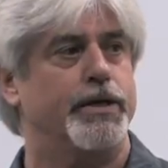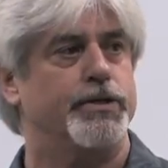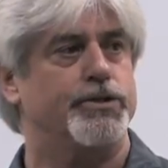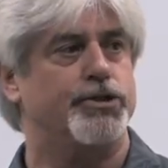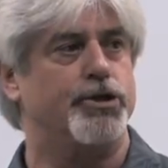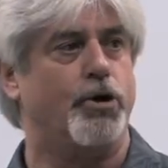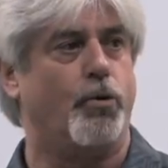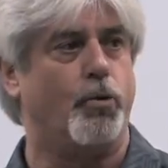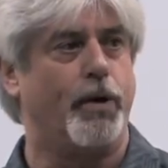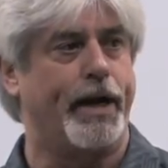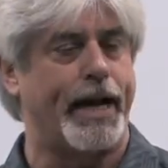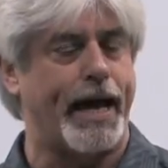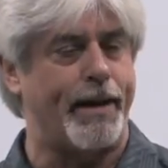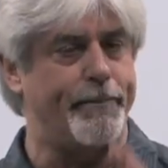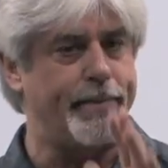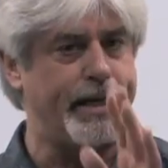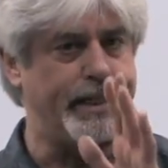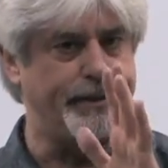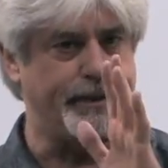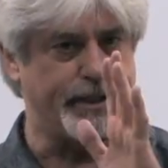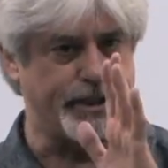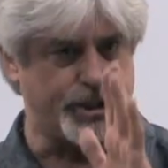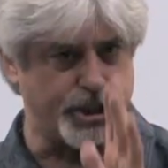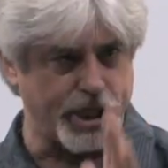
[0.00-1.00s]
So when I'm
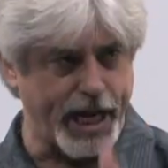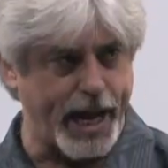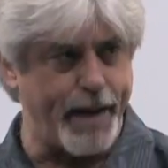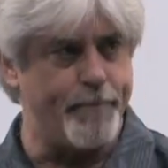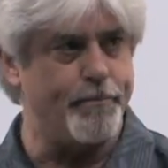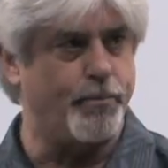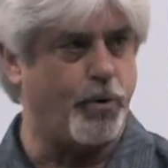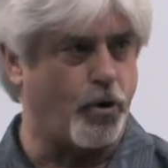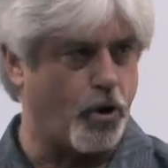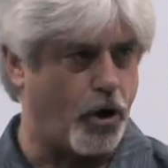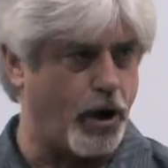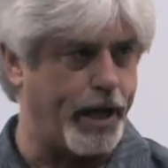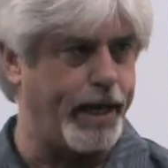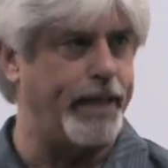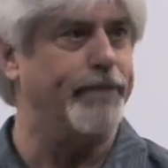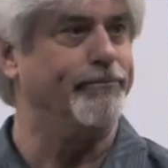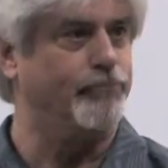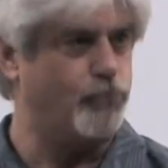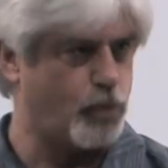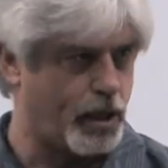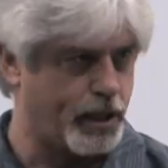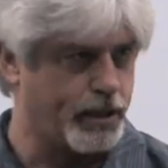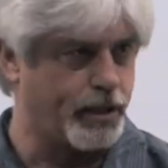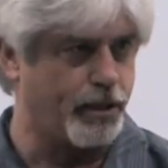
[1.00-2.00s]
in the shame boy,
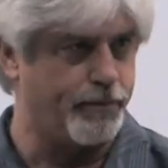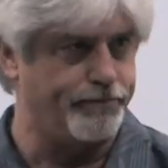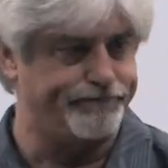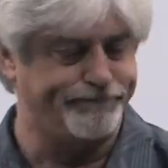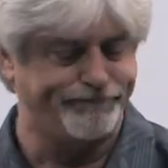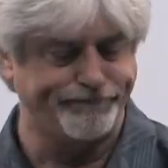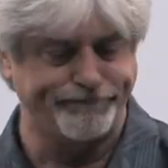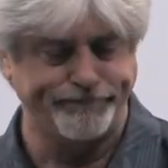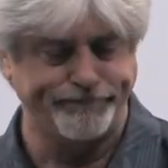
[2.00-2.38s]
welcome,